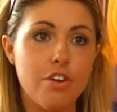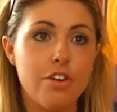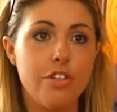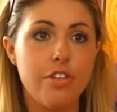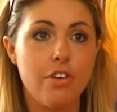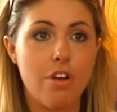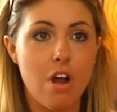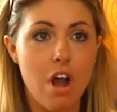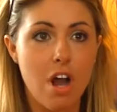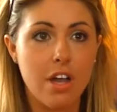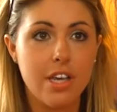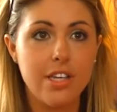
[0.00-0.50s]
in the
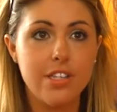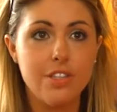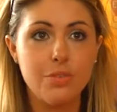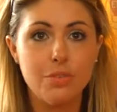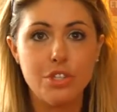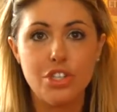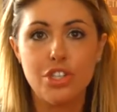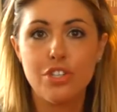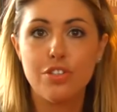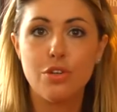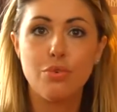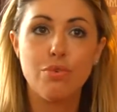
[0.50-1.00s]
Rockies,
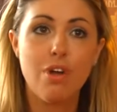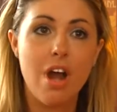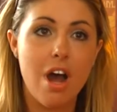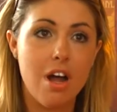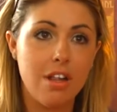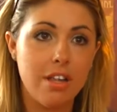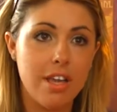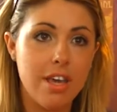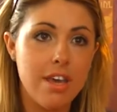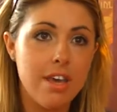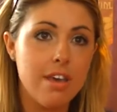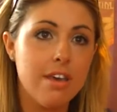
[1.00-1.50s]
which is a
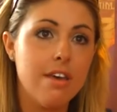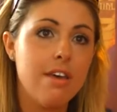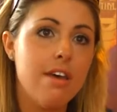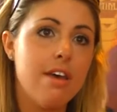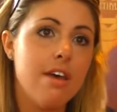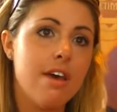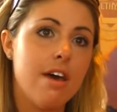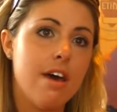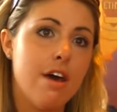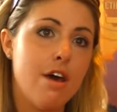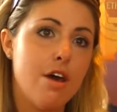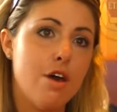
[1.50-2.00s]
rally.
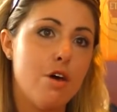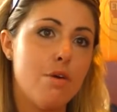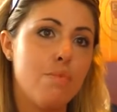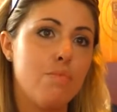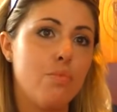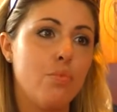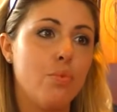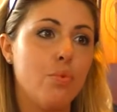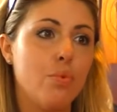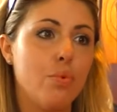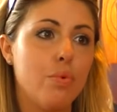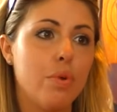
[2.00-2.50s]
Um,
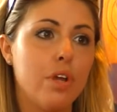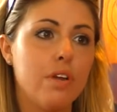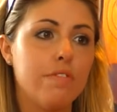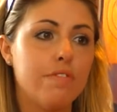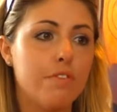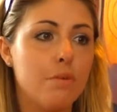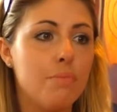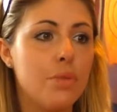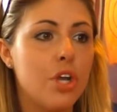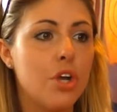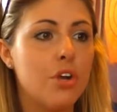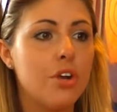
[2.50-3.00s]

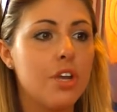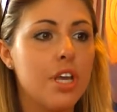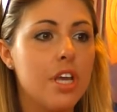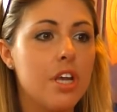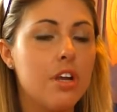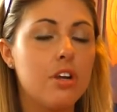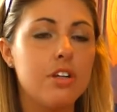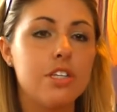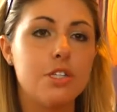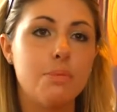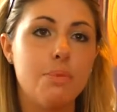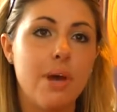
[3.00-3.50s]
from year to
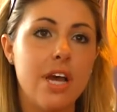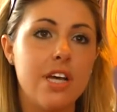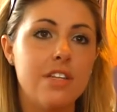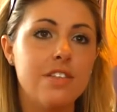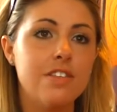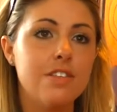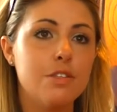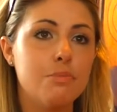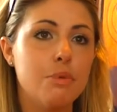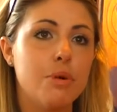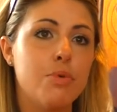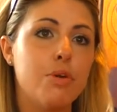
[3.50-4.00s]
year, it
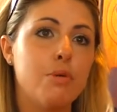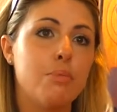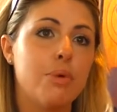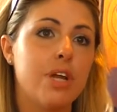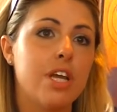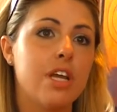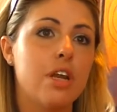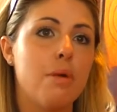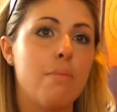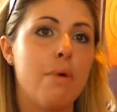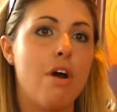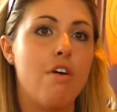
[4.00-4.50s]
depends, but we
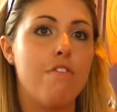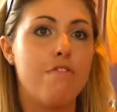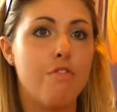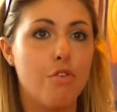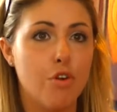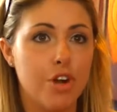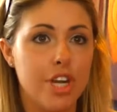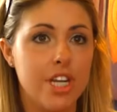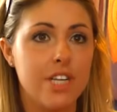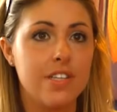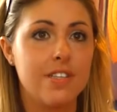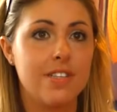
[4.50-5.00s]
bring in about
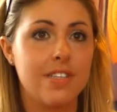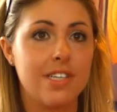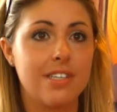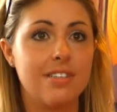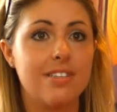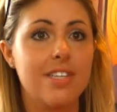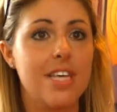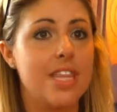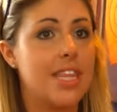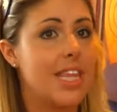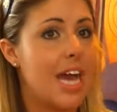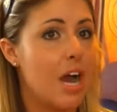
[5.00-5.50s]
40 to
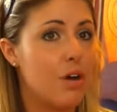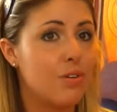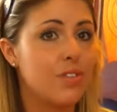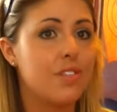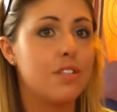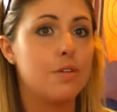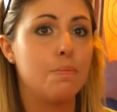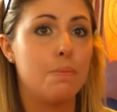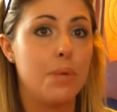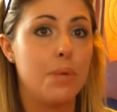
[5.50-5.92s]
60,000